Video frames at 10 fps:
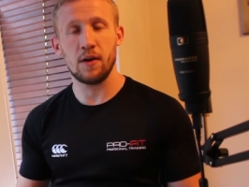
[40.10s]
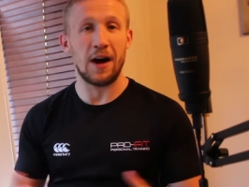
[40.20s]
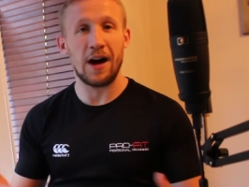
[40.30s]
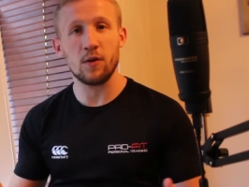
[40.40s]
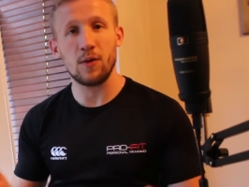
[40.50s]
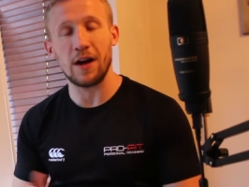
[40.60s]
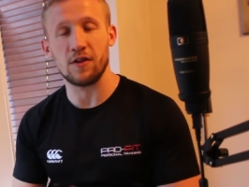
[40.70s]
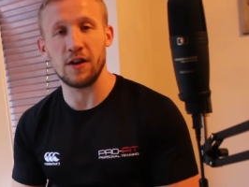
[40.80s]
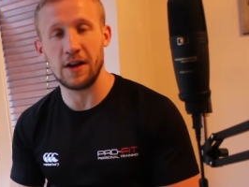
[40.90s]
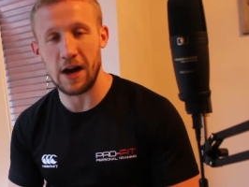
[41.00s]
So how do we
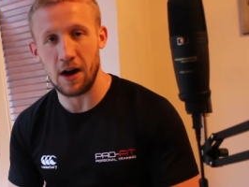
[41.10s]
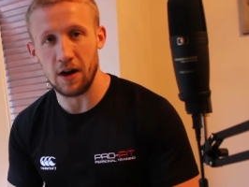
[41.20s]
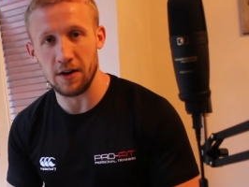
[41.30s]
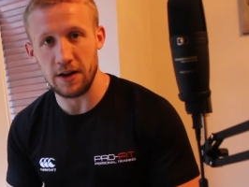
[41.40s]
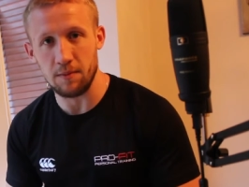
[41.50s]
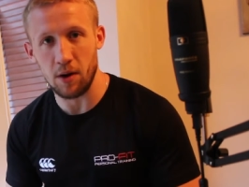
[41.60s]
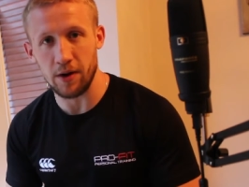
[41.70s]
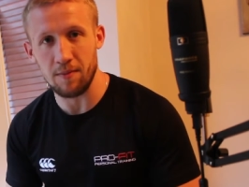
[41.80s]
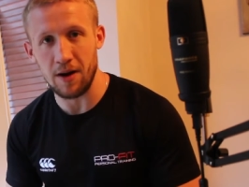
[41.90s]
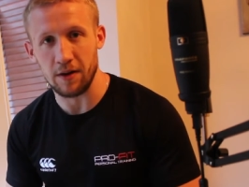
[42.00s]
actually get our lean
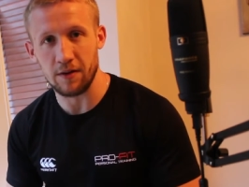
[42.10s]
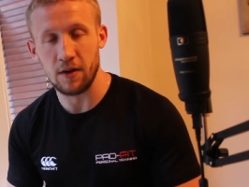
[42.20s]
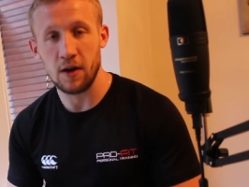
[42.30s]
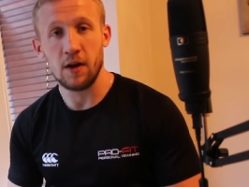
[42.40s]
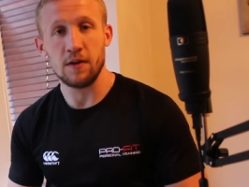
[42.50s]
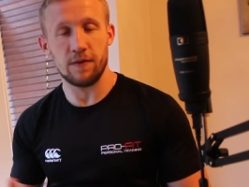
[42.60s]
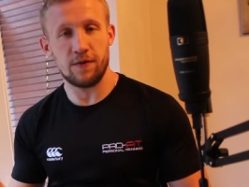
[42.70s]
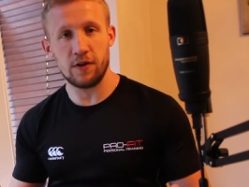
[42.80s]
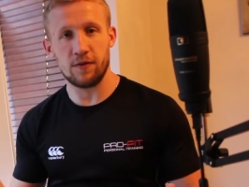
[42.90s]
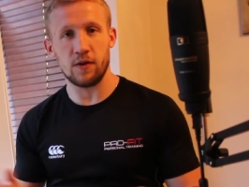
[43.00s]
body mass? So
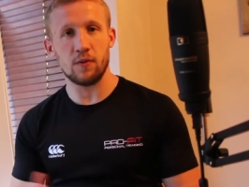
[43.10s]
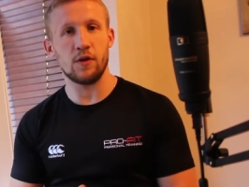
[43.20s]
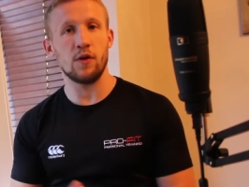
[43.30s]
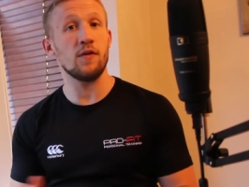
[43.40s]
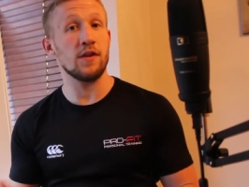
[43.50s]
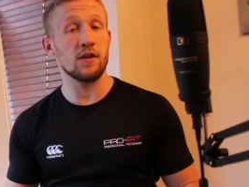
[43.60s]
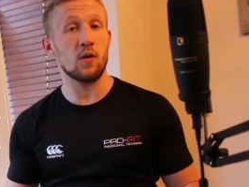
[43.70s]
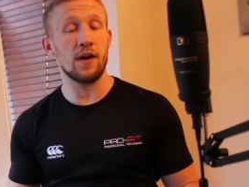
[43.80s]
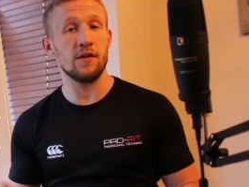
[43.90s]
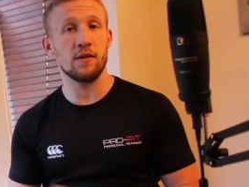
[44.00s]
first of all, we do this
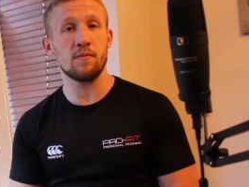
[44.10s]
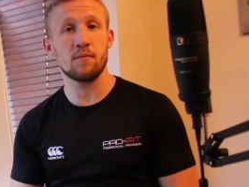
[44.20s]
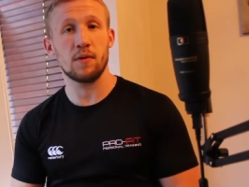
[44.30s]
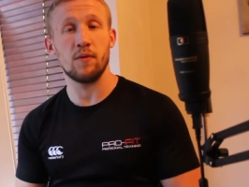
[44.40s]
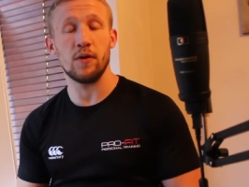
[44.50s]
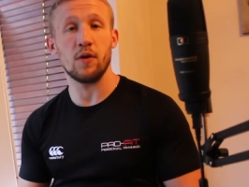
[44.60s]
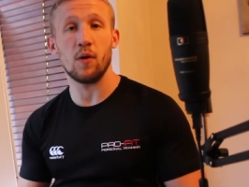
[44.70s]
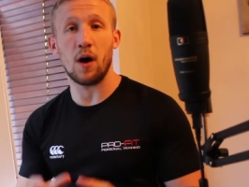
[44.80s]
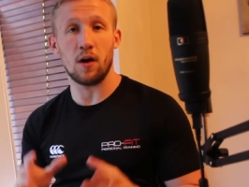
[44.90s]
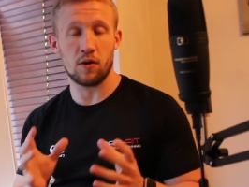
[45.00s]
equation. If we
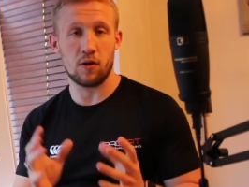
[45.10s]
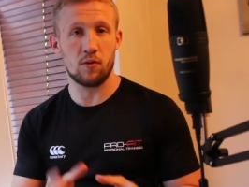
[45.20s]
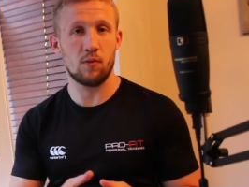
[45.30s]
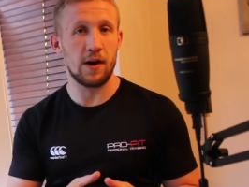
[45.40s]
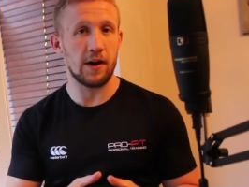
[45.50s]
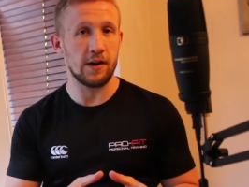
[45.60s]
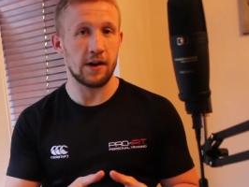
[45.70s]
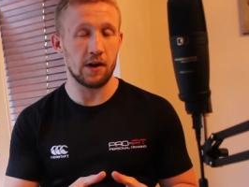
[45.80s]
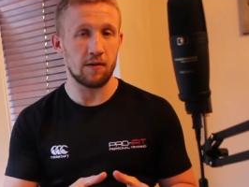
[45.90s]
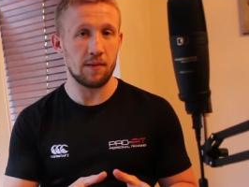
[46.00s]
do our current weight in
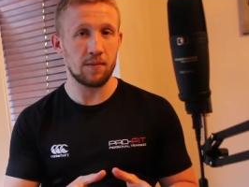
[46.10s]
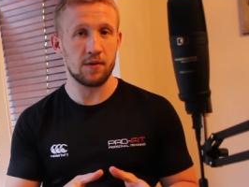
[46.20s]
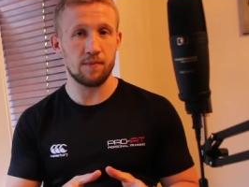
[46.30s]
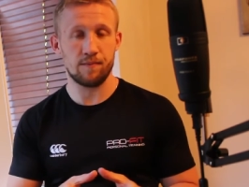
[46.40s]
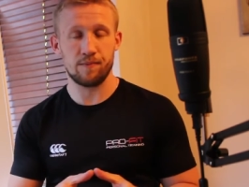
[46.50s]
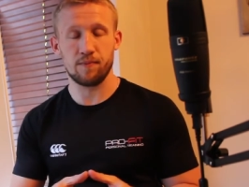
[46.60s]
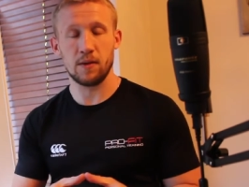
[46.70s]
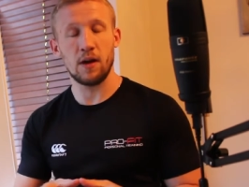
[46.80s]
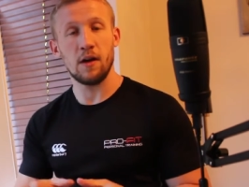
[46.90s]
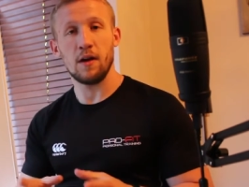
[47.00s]
kilograms
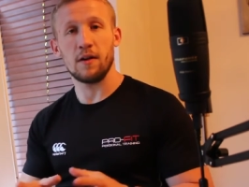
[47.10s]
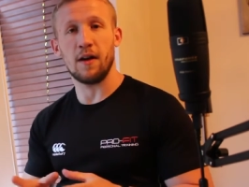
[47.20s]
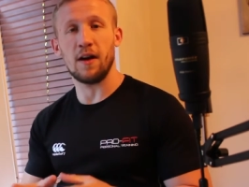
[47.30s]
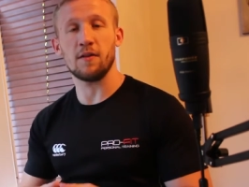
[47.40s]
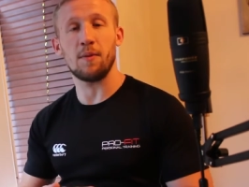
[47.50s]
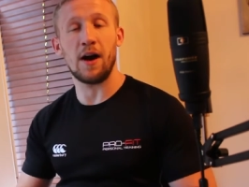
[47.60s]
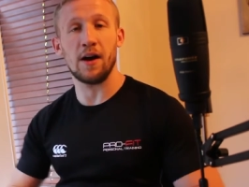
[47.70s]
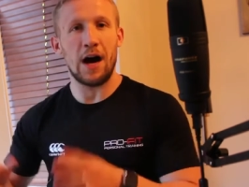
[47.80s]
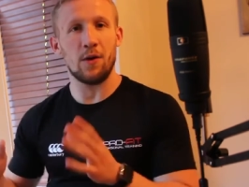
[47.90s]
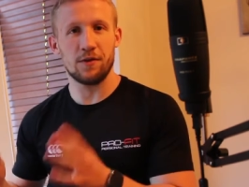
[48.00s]
times
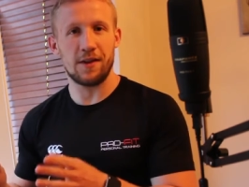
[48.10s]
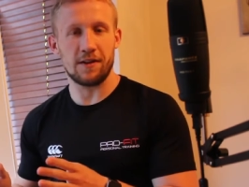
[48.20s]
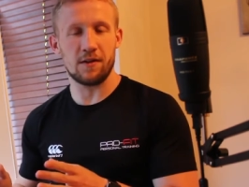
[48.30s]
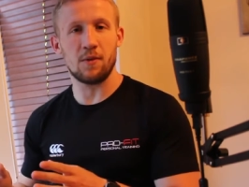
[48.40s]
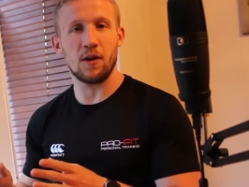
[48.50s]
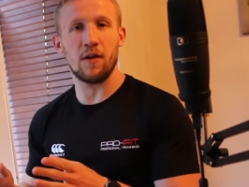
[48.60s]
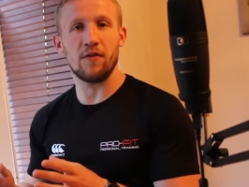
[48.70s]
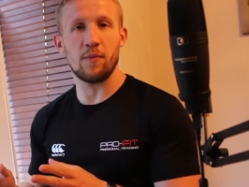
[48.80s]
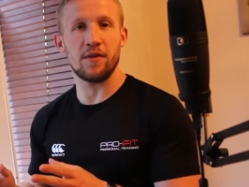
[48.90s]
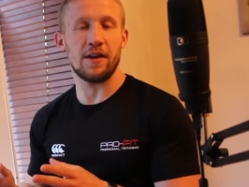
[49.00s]
by our decimal
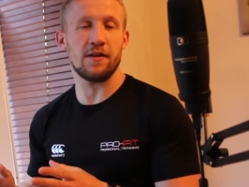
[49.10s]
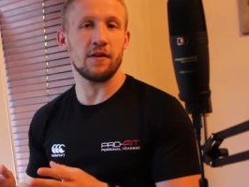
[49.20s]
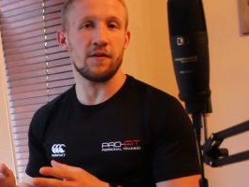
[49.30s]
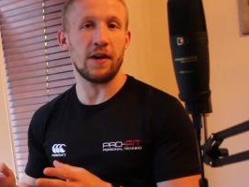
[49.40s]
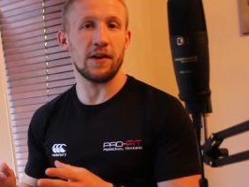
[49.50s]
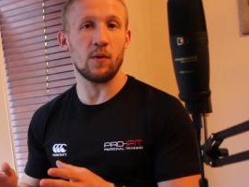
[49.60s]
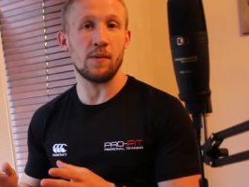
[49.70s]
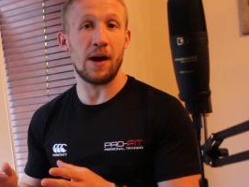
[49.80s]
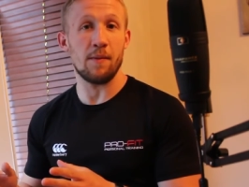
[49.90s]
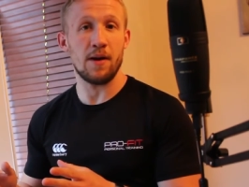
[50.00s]
of the percentage fat that
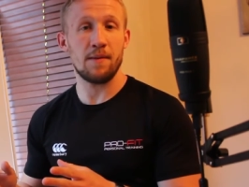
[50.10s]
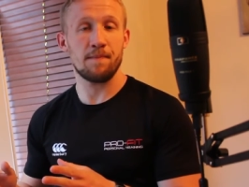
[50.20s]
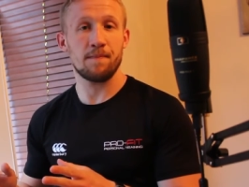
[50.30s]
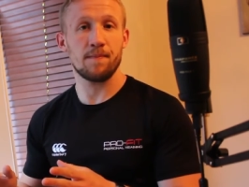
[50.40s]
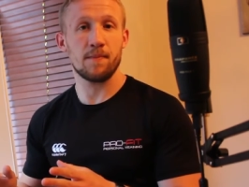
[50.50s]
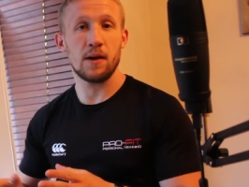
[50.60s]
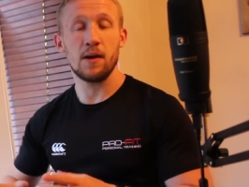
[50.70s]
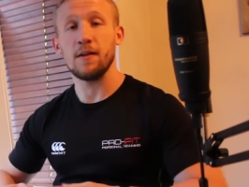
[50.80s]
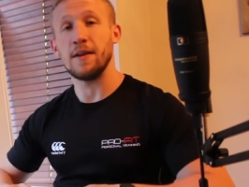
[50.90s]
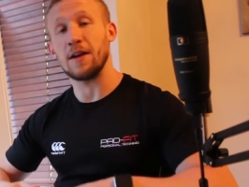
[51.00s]
we might be,
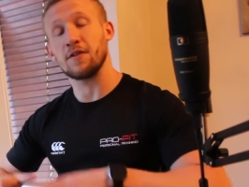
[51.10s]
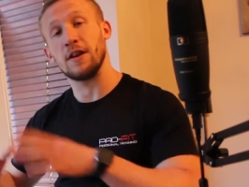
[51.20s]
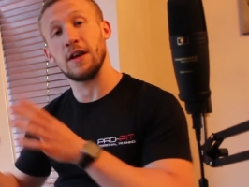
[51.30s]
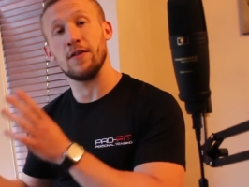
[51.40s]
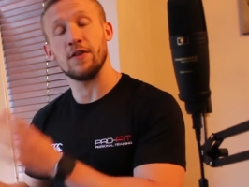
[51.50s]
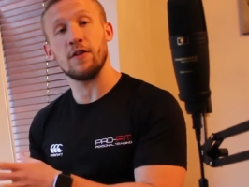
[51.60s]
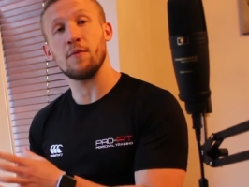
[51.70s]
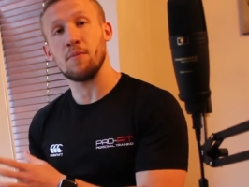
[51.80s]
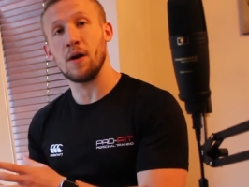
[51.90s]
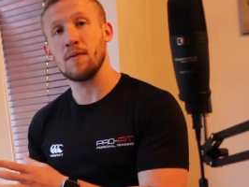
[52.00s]
that's going to give us a
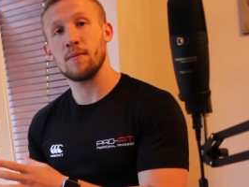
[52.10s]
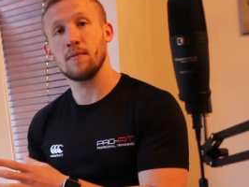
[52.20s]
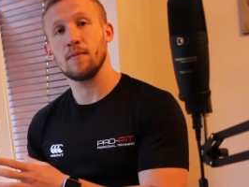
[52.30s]
number.